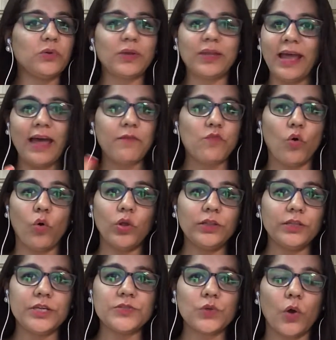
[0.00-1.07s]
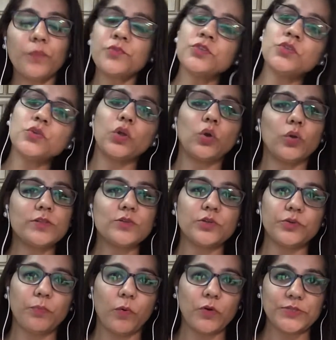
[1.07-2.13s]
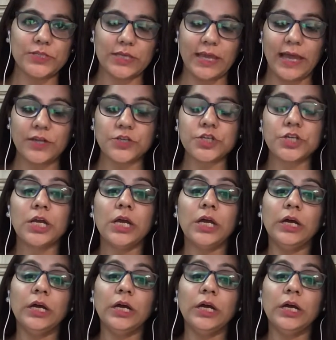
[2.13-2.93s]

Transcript: you can have all these options. You can also deposit cash.